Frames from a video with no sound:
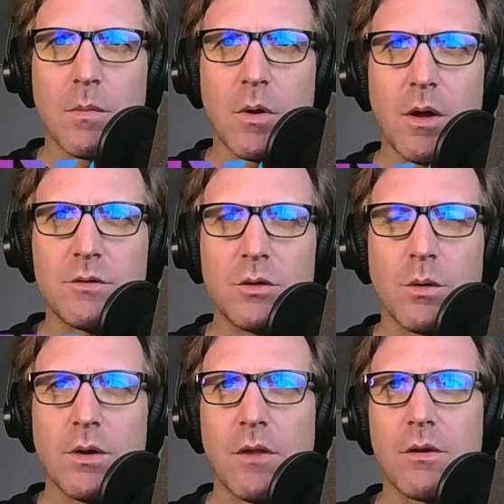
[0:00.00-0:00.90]
I'll have to do
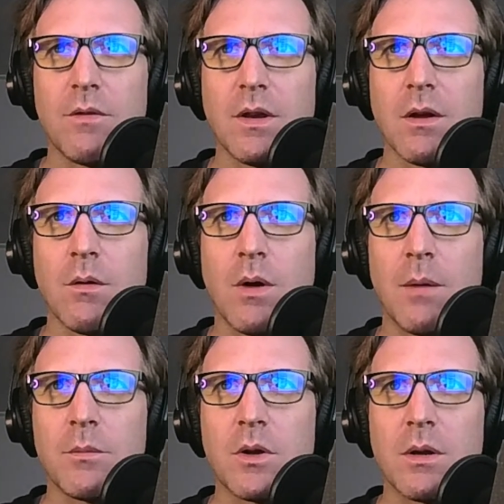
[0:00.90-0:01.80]
another video.
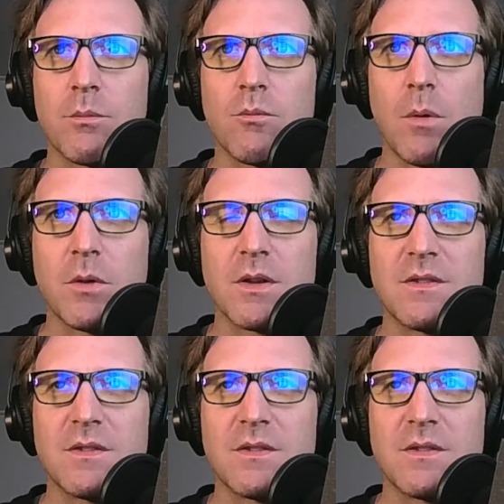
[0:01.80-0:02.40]
I'm gonna